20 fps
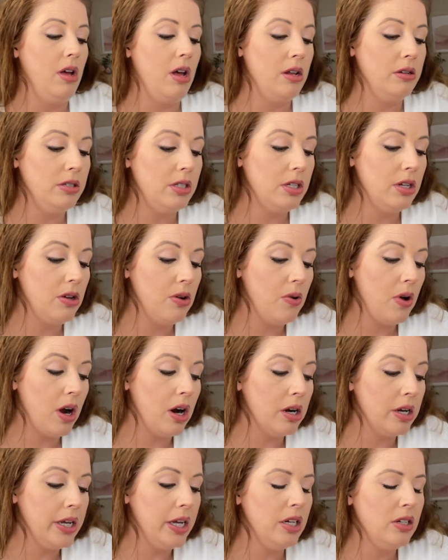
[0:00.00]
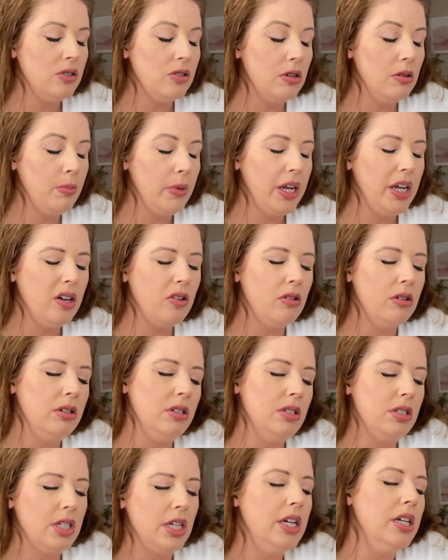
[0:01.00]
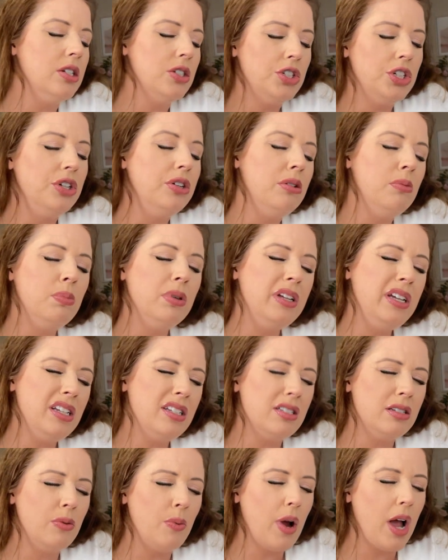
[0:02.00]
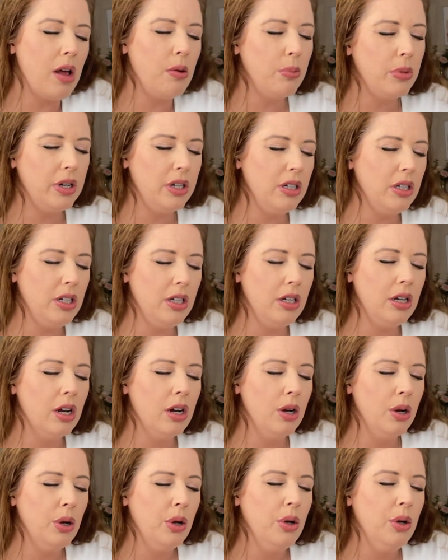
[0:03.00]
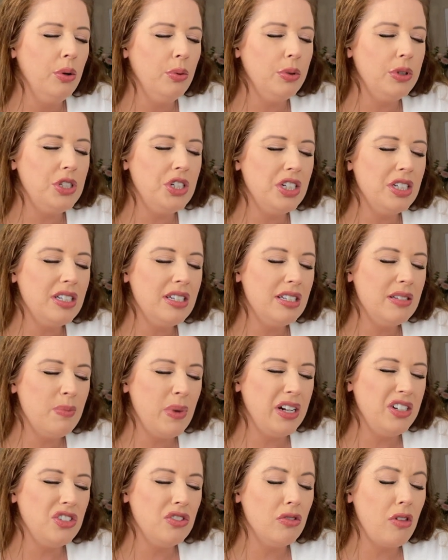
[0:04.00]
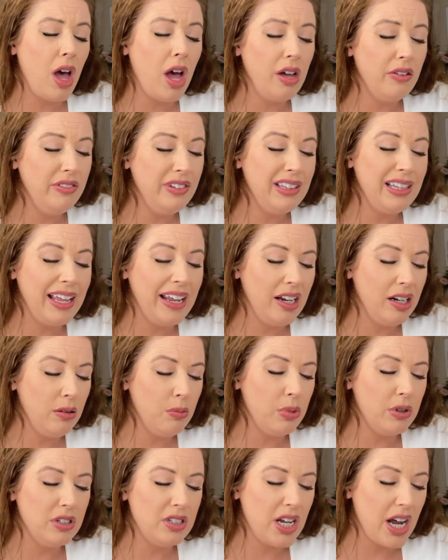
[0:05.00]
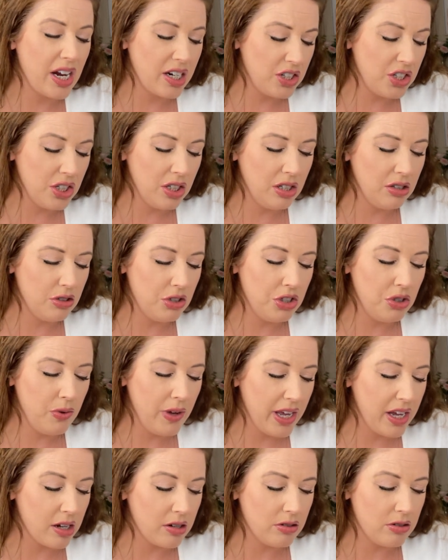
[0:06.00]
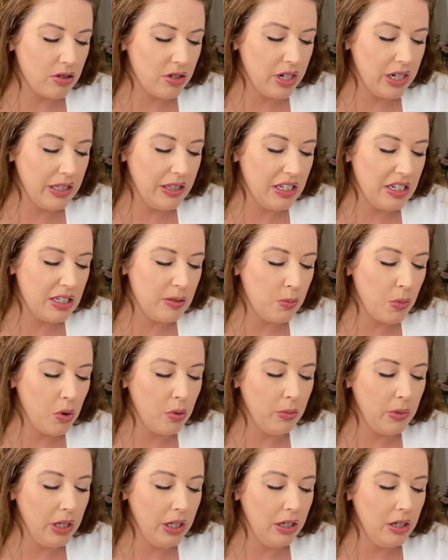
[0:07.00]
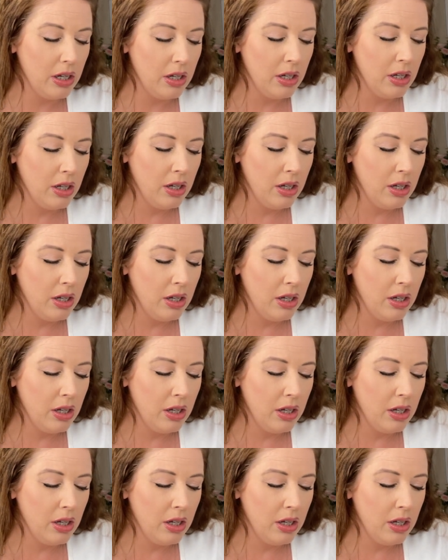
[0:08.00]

Also, Archangel Michael and St. Jude, please surround Britney with just as much love and light and protection as you can during this moment.